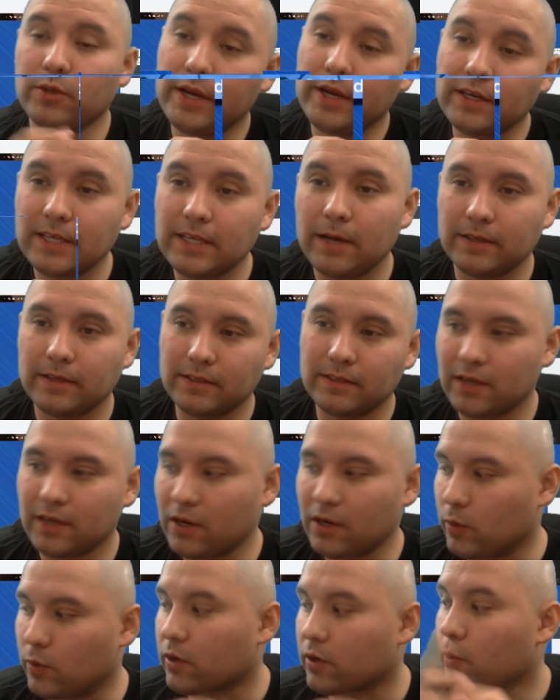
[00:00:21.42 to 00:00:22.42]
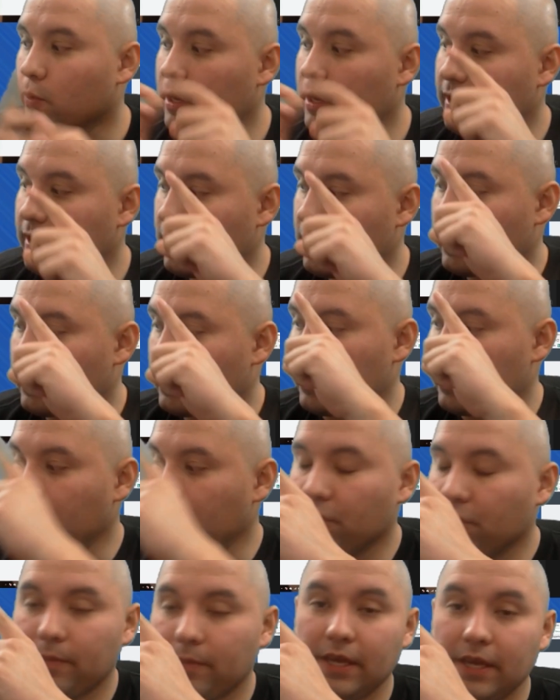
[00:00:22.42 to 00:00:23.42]
so here's how this is going to work. We're going to take a look at
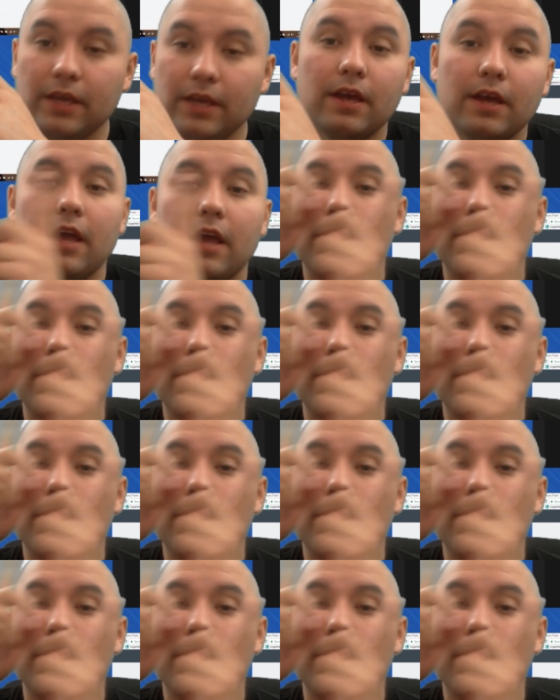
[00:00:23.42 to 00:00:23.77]
Udemy,